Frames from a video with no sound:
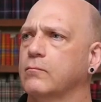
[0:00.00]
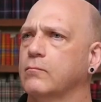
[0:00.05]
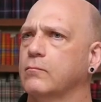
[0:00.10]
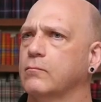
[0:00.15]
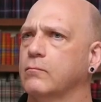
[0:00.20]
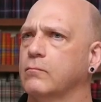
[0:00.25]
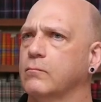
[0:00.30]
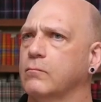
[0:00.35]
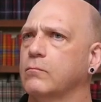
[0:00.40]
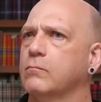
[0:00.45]

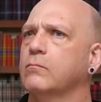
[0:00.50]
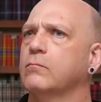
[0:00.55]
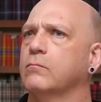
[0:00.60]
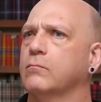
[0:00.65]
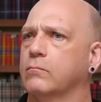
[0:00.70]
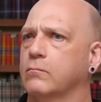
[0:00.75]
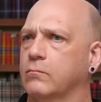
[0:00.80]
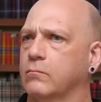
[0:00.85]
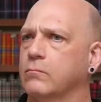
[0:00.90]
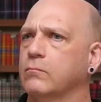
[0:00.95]

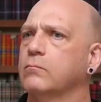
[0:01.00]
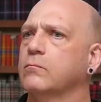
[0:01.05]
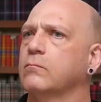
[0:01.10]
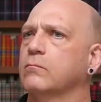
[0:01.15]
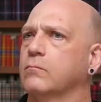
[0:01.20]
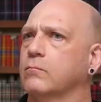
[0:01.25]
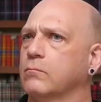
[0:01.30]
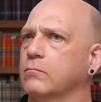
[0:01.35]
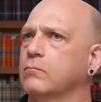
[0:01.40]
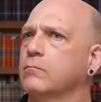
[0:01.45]

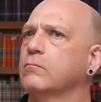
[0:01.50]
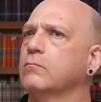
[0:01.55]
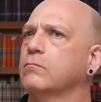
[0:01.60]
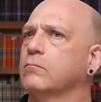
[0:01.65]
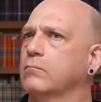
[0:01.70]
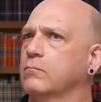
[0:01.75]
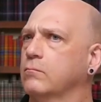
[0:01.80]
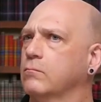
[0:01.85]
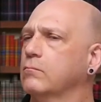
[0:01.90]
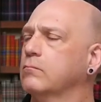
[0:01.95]

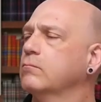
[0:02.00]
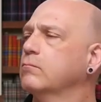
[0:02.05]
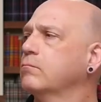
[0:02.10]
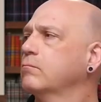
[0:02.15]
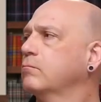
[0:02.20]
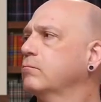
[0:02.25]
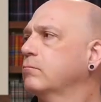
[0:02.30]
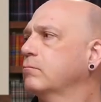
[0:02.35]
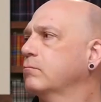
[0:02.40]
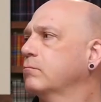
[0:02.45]

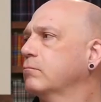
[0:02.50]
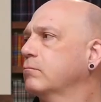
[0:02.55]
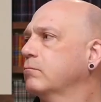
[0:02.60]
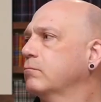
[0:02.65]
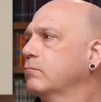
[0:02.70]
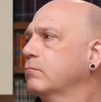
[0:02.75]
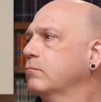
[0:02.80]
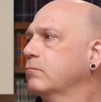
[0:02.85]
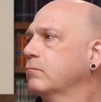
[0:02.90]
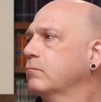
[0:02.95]

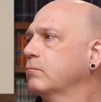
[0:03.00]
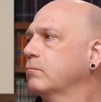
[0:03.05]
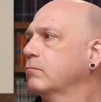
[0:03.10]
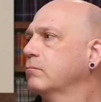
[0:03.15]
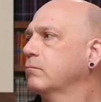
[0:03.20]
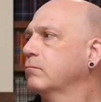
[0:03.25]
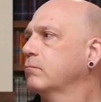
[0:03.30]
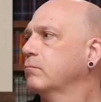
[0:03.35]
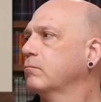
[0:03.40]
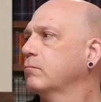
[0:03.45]

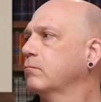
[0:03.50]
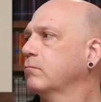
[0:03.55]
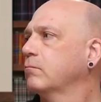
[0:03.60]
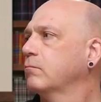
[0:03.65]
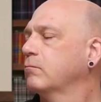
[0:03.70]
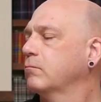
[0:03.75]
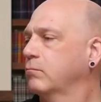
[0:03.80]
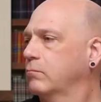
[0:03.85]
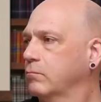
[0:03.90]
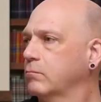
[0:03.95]

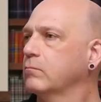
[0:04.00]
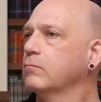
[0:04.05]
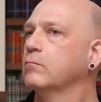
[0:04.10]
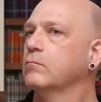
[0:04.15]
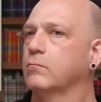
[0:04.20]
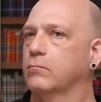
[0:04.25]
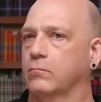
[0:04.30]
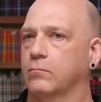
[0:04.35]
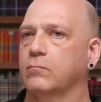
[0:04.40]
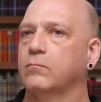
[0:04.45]

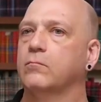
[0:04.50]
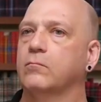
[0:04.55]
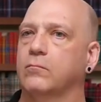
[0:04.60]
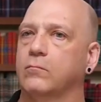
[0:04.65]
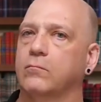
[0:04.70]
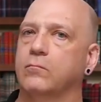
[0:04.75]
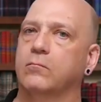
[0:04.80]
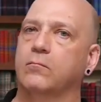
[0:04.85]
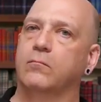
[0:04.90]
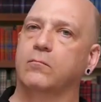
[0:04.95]

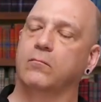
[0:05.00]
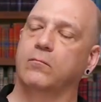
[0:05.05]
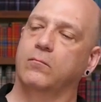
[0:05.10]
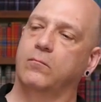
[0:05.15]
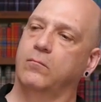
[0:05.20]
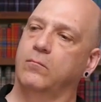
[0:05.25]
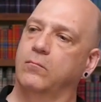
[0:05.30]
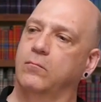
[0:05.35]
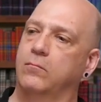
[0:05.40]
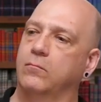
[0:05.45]

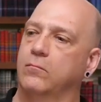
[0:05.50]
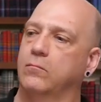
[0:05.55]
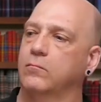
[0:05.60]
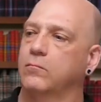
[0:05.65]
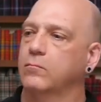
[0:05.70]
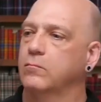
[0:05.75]
The person shown says nothing.